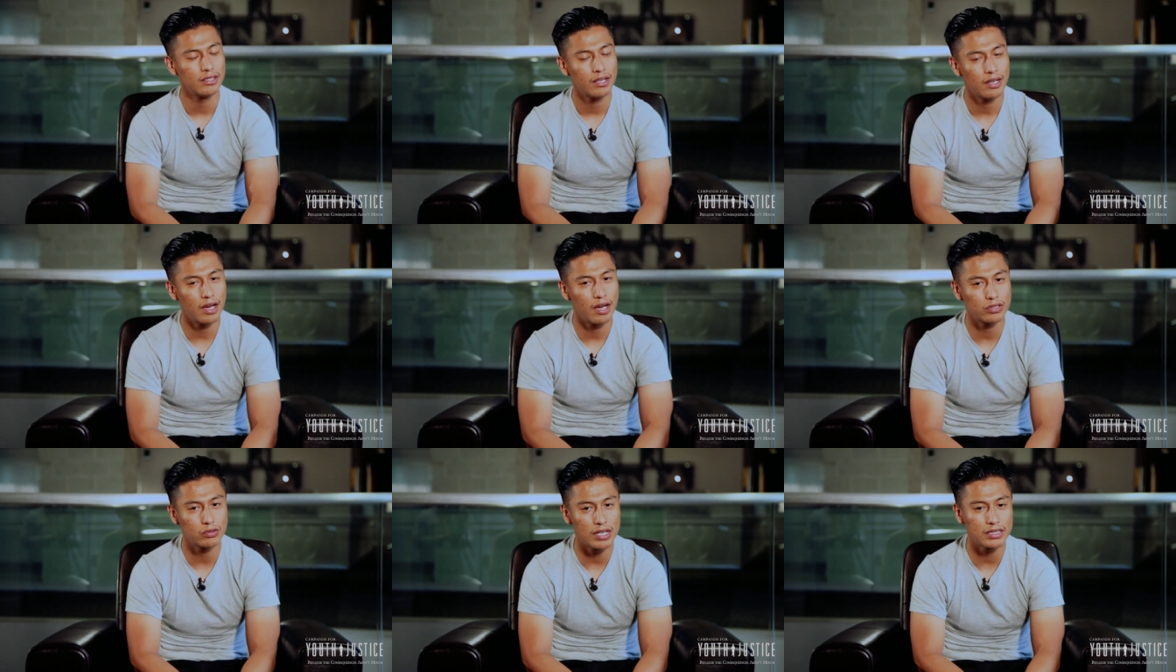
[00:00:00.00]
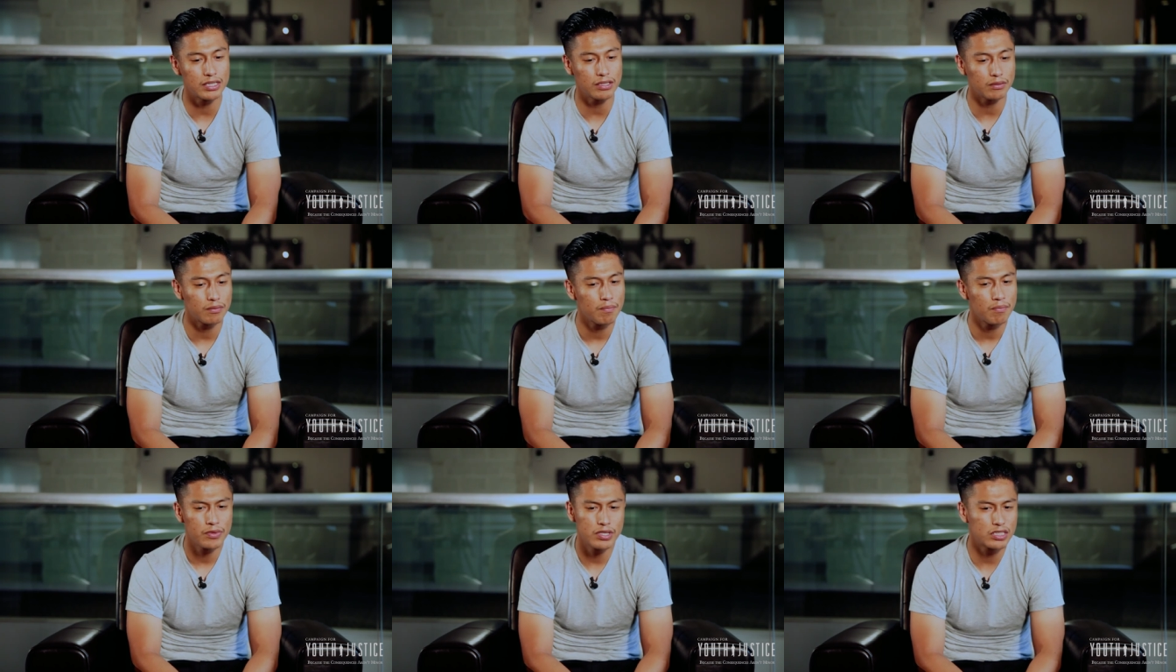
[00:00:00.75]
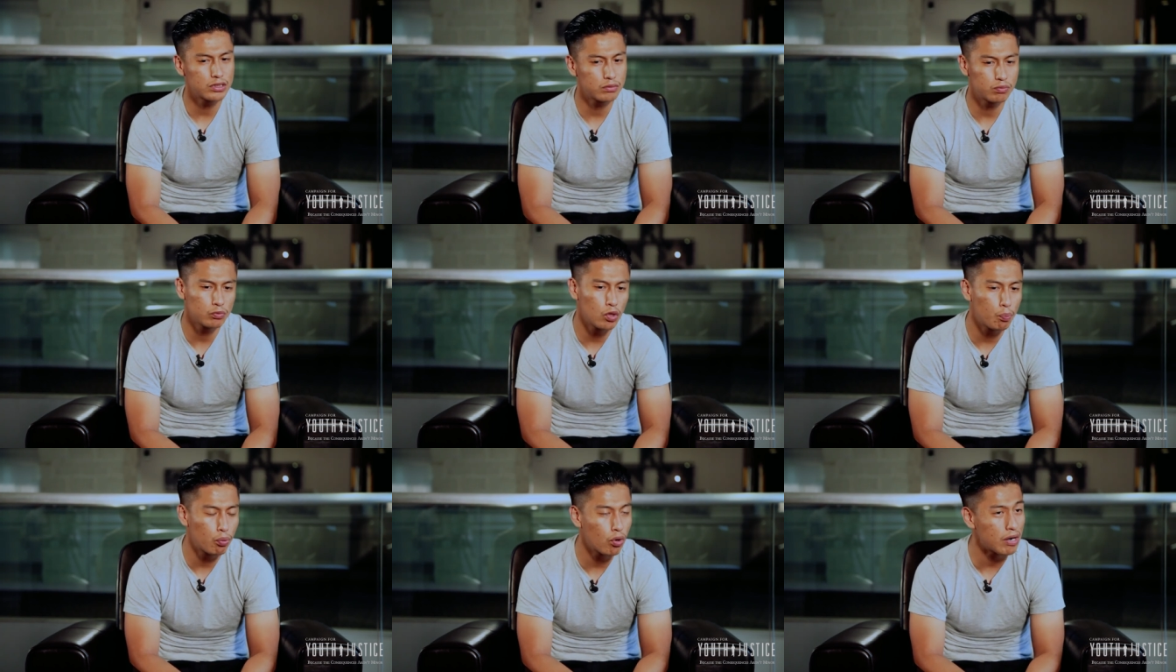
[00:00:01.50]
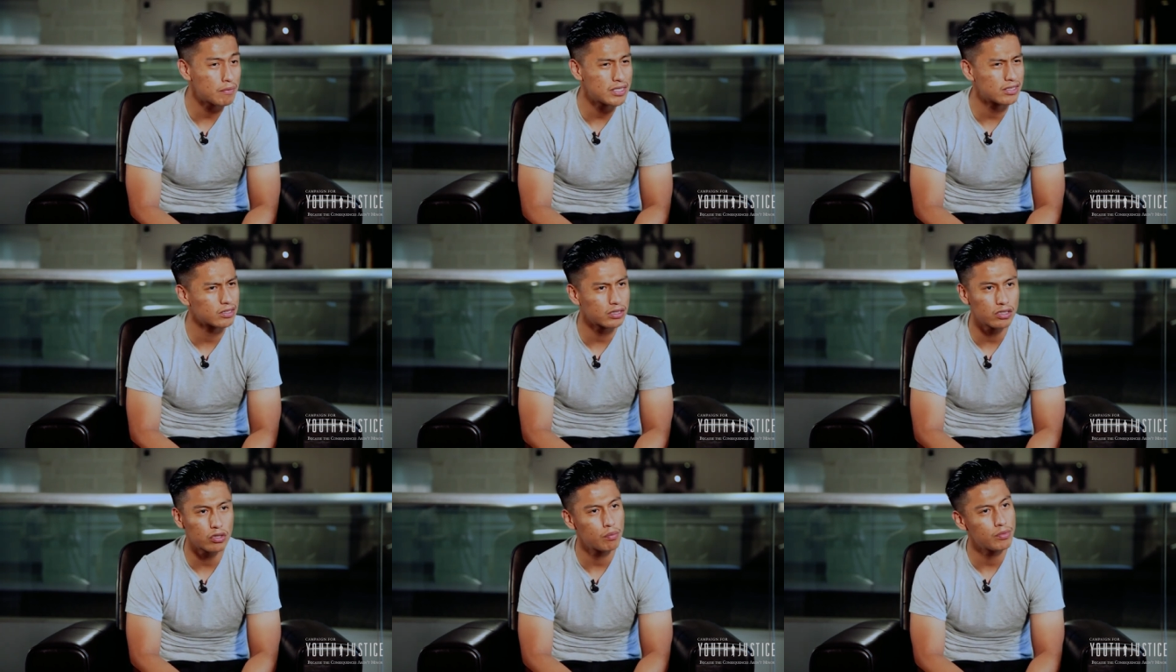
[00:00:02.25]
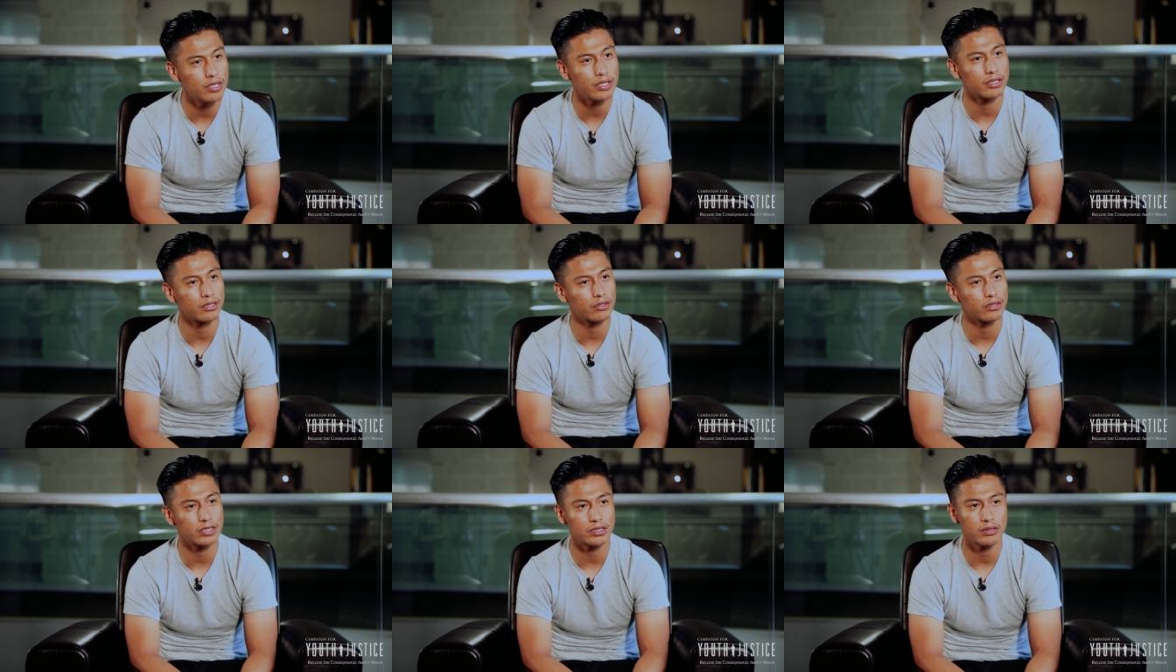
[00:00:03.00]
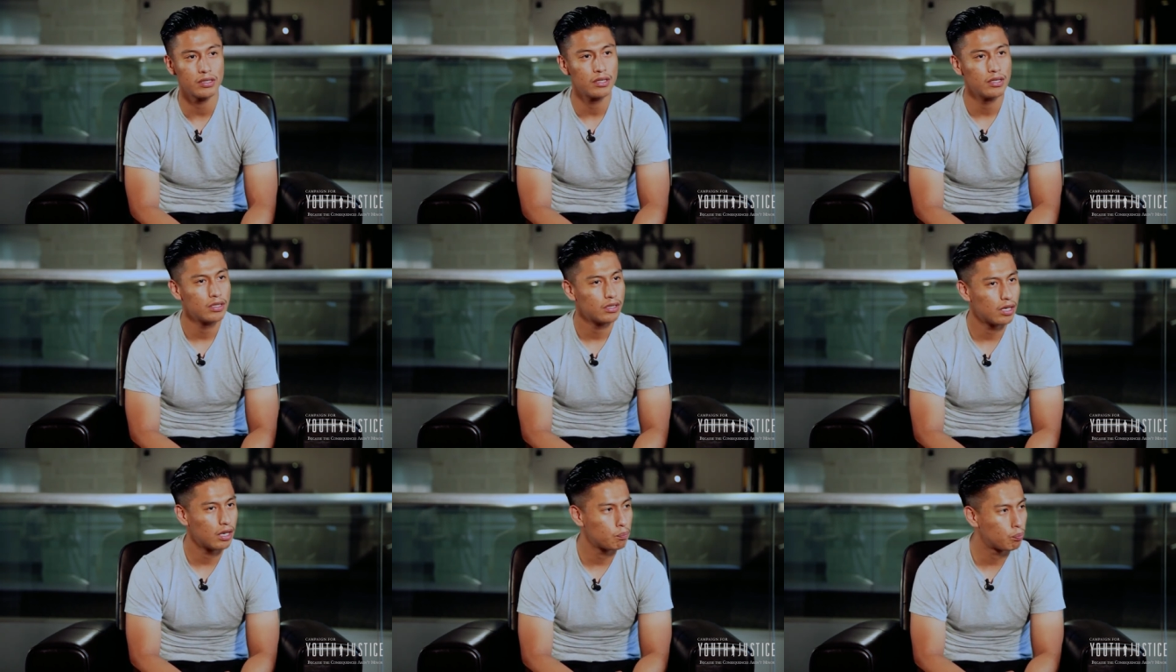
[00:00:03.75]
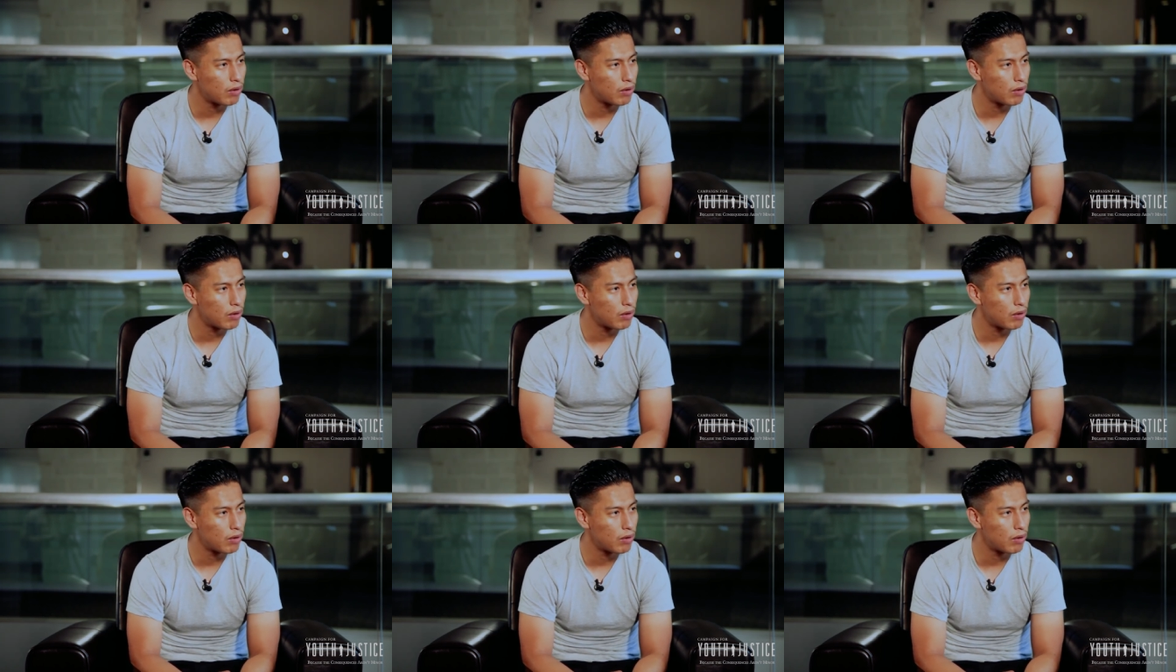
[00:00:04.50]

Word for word: uh, so i think just you know programs in the in the community you know just uh,